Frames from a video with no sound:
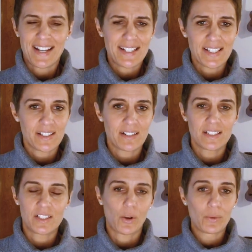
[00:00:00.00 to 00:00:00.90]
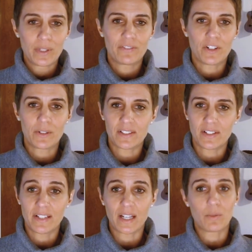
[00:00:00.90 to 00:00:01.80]
not necessarily to only
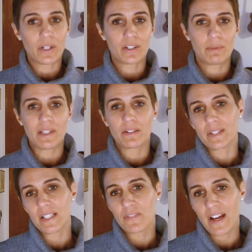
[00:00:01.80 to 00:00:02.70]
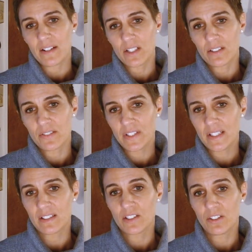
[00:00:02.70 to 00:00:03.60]
focus on like what could be the risk factors for
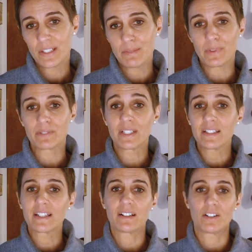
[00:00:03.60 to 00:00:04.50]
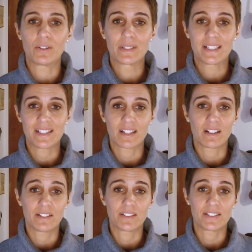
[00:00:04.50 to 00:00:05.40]
this student, but really get a holistic
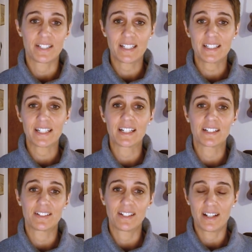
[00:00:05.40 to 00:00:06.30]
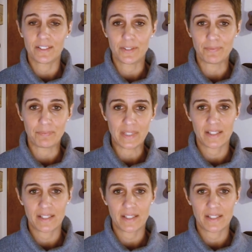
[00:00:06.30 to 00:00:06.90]
understanding um,